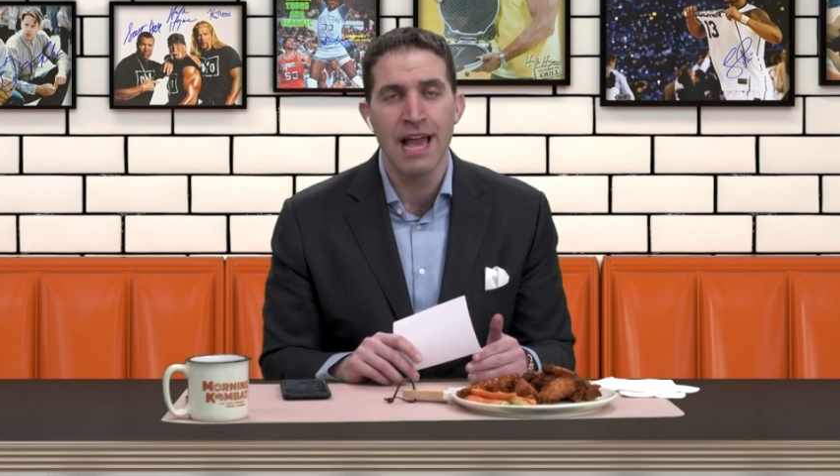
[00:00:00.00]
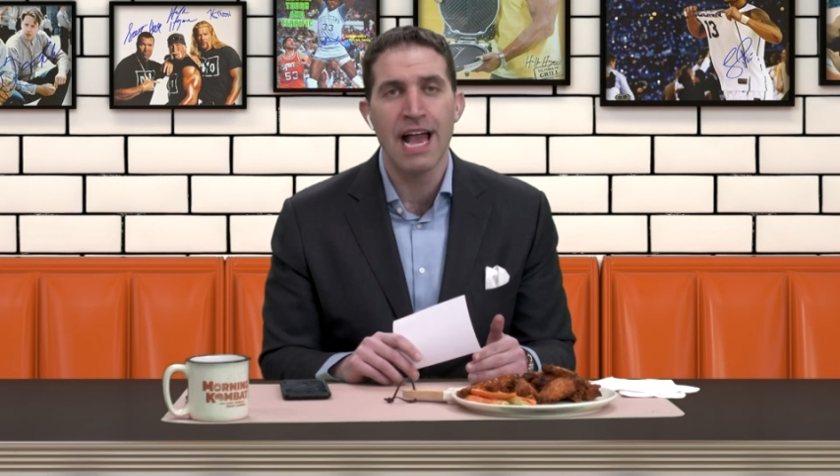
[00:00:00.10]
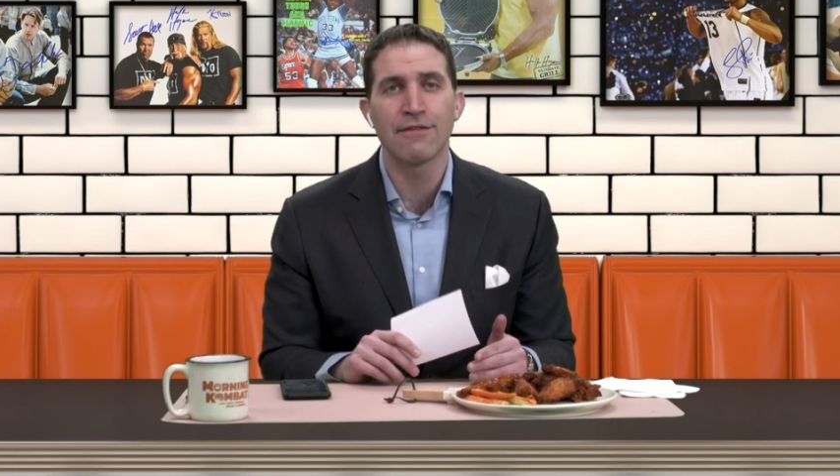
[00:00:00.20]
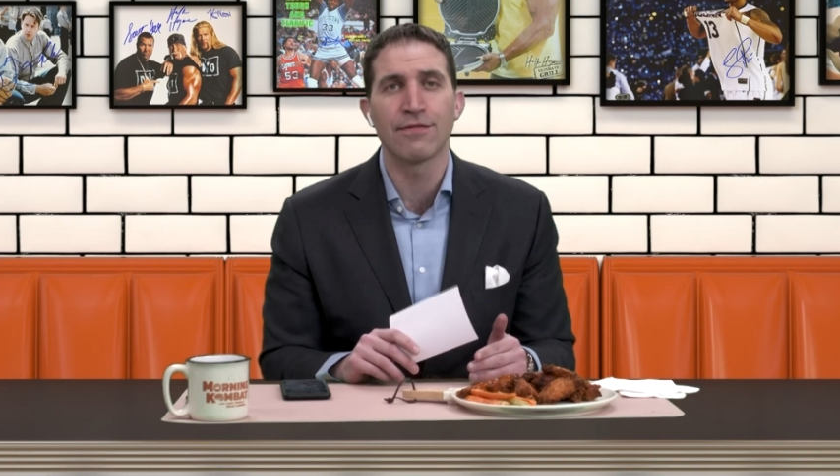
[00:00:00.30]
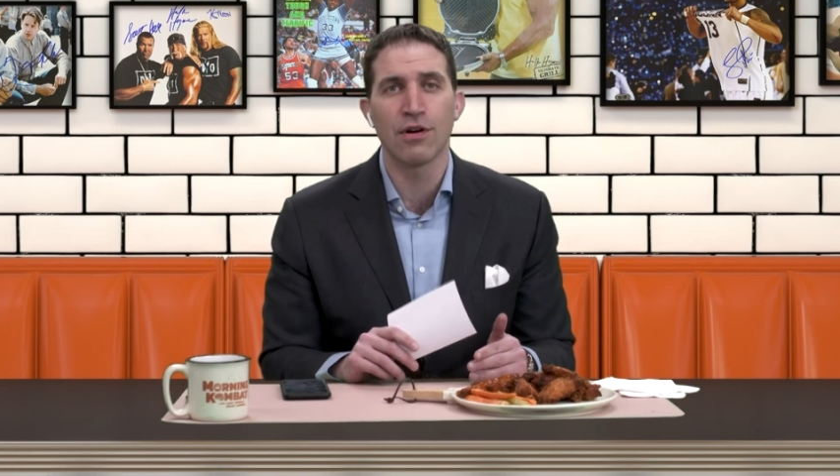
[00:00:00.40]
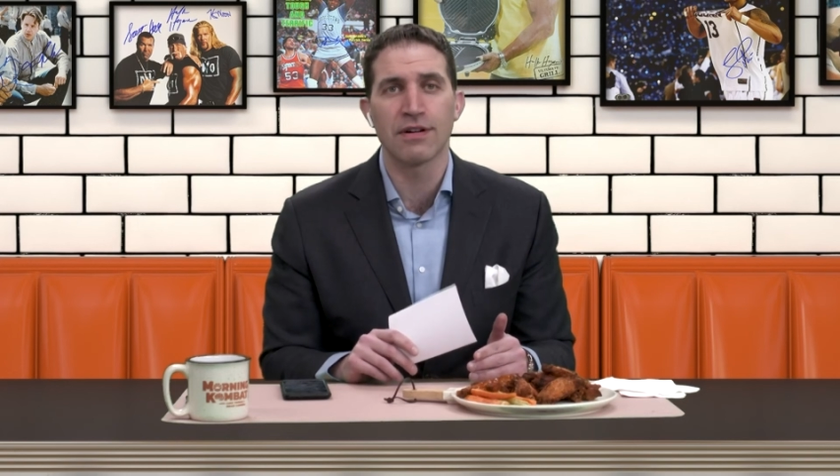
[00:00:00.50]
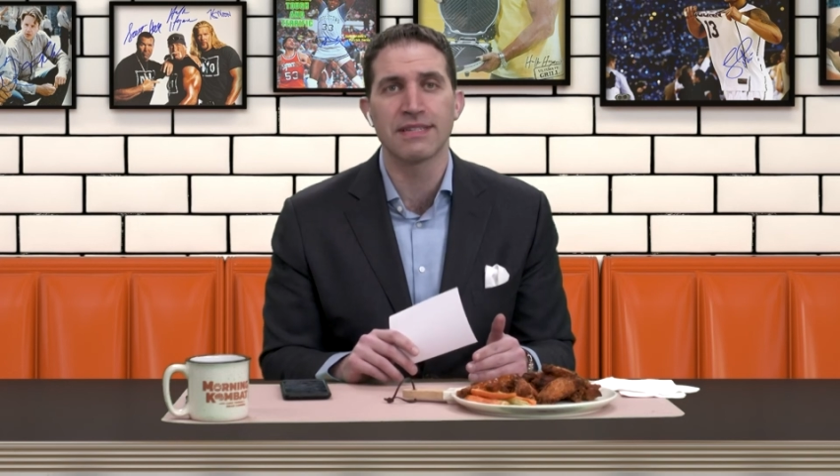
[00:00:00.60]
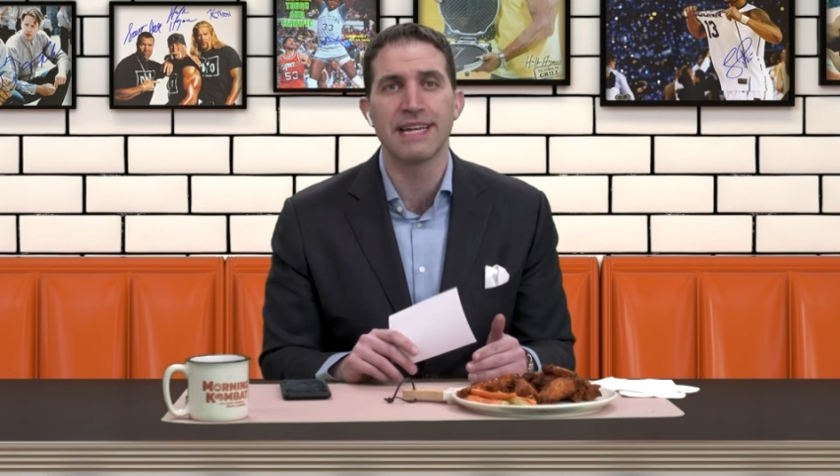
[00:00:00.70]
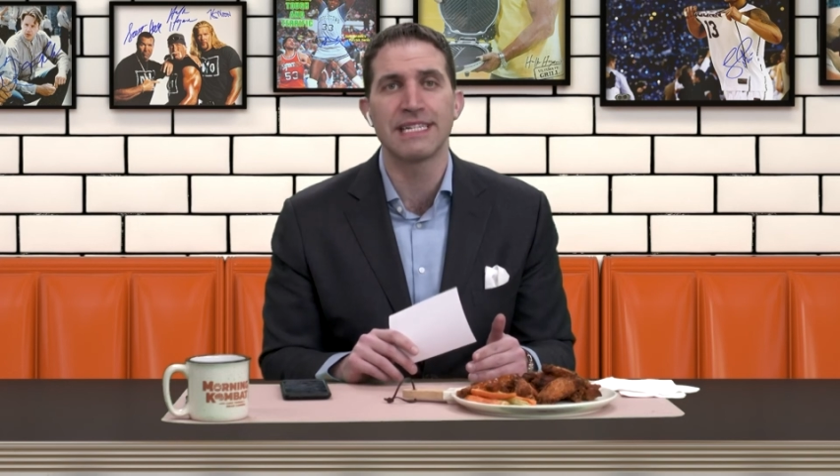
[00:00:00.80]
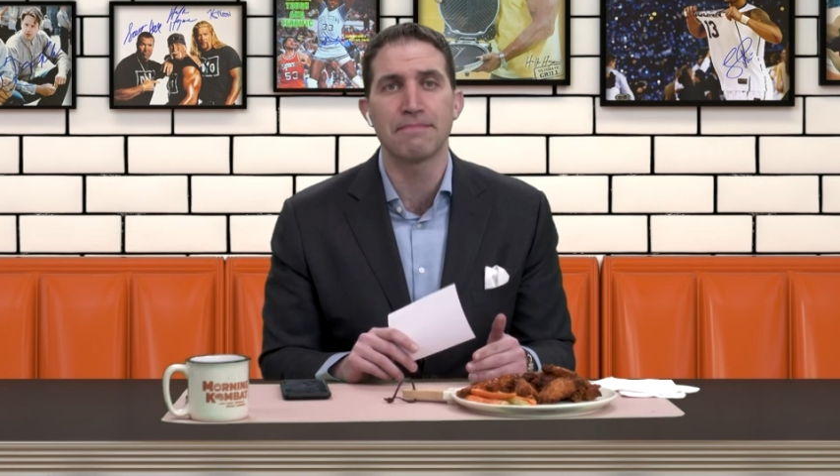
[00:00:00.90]
And Florida
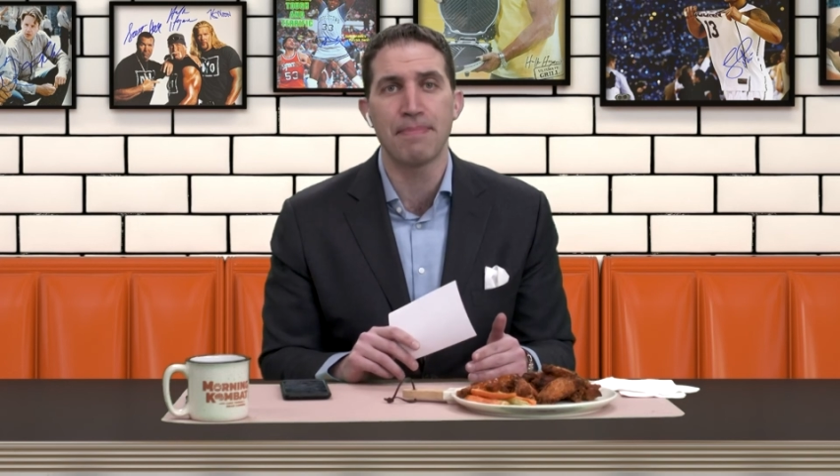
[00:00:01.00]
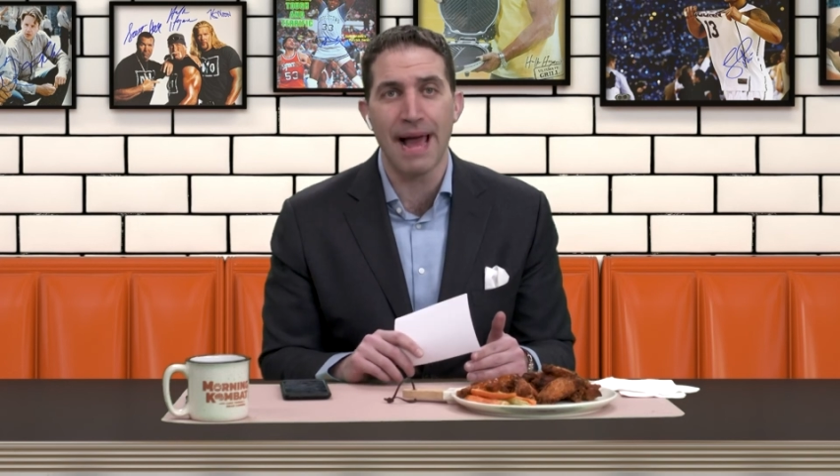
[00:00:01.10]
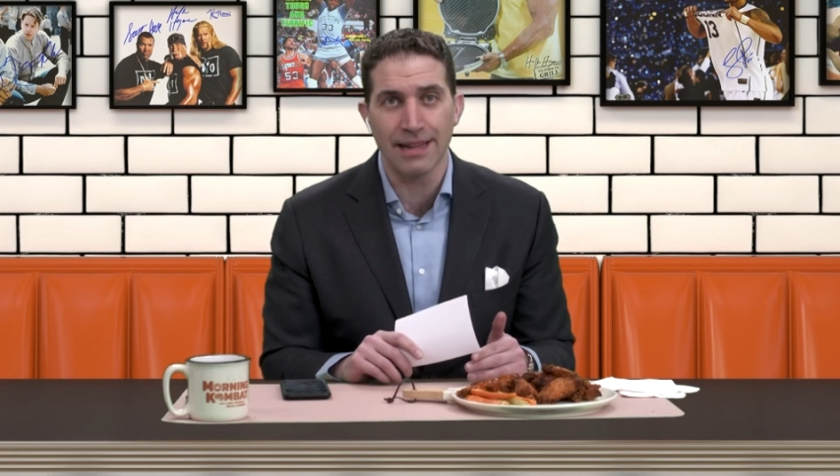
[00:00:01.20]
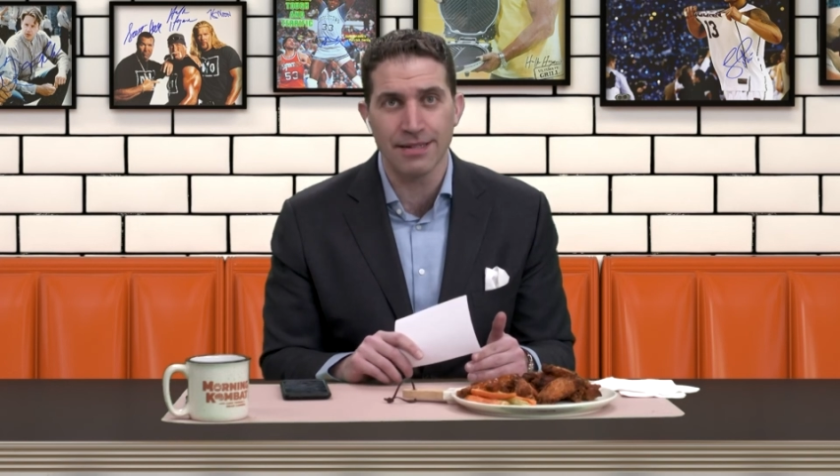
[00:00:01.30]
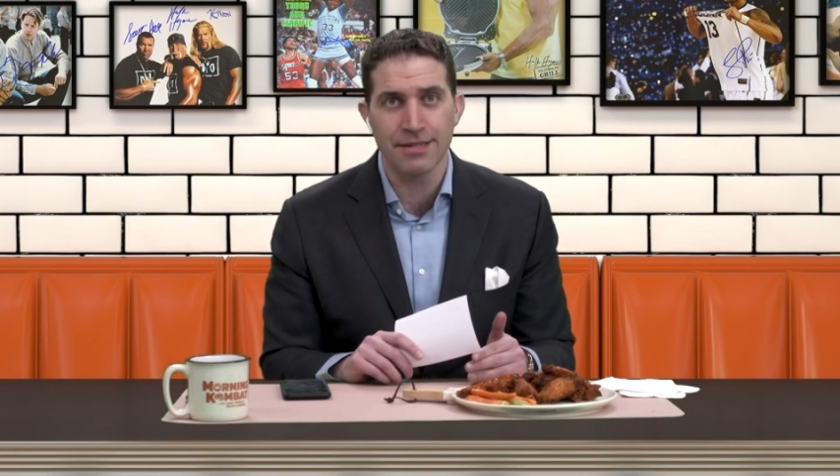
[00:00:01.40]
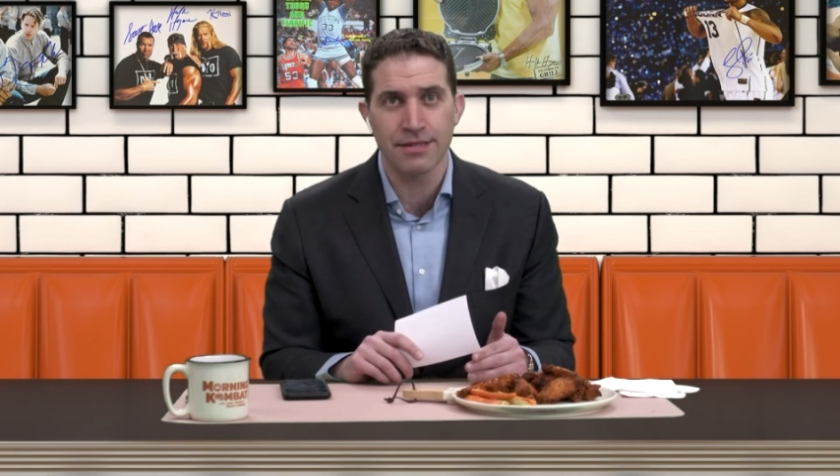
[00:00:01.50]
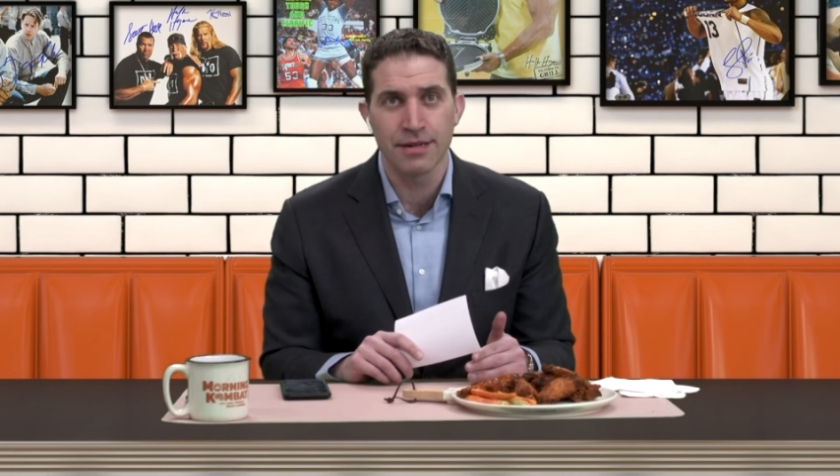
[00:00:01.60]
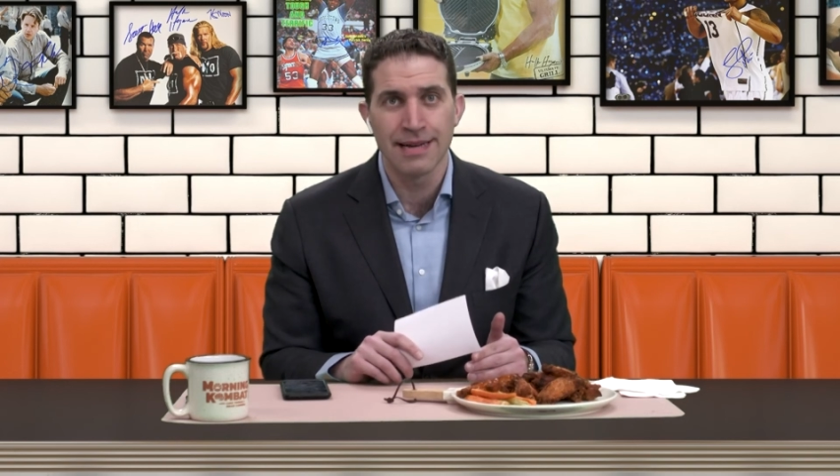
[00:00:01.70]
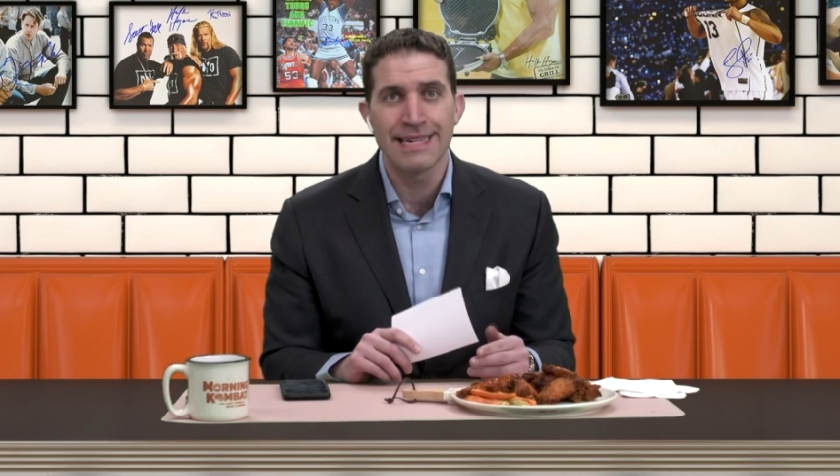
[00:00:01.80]
State's balance,